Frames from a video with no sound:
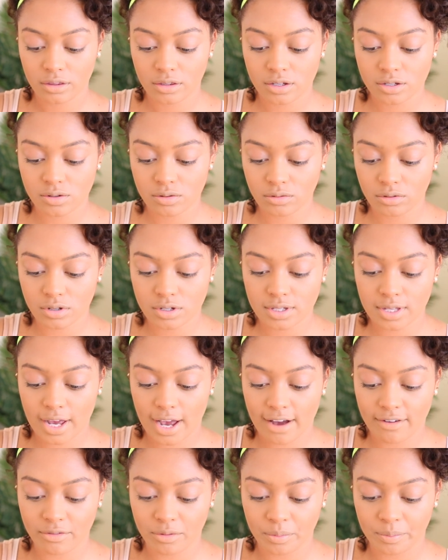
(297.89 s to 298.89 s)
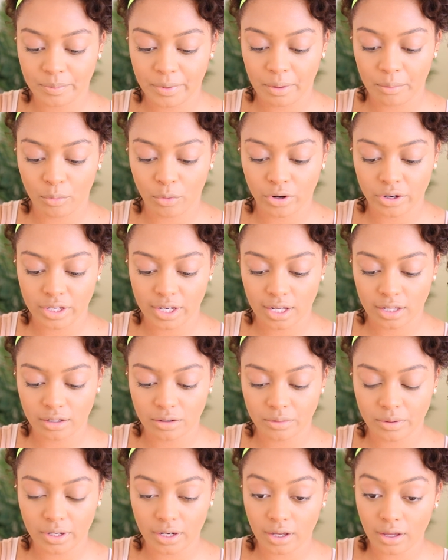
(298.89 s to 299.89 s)
This one looks to have a bit more
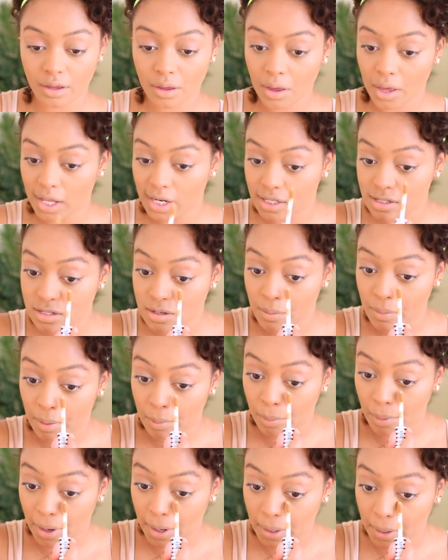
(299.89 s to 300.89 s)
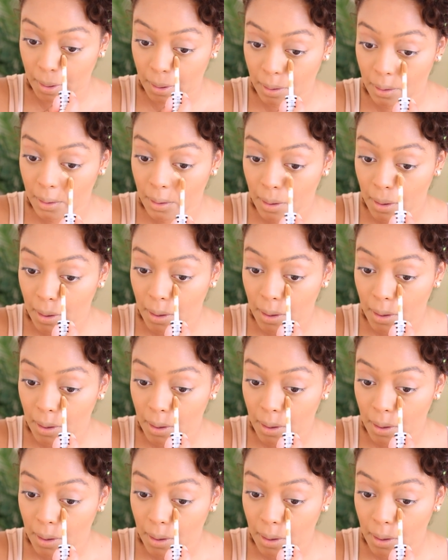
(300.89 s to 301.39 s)
yellow in it and it's a bit brighter.